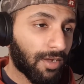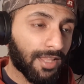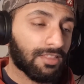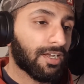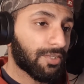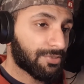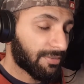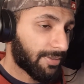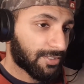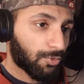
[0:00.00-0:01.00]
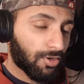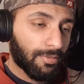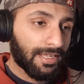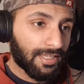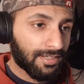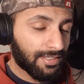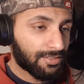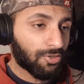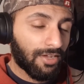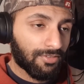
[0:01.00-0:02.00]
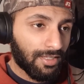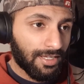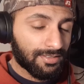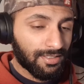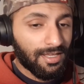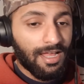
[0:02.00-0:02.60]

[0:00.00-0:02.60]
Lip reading: I thought he was the best quarterback in his draft class.